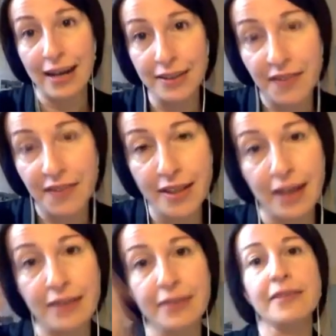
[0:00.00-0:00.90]

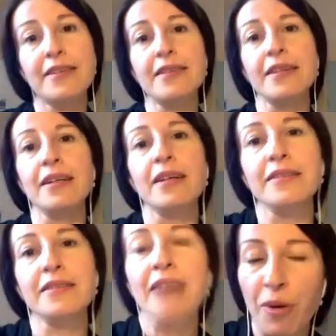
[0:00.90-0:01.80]
understudied still
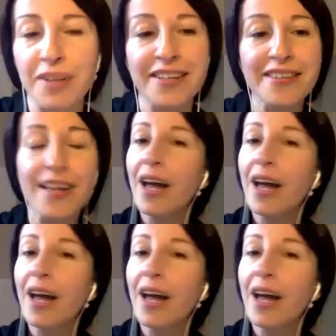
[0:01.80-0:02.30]
nowadays.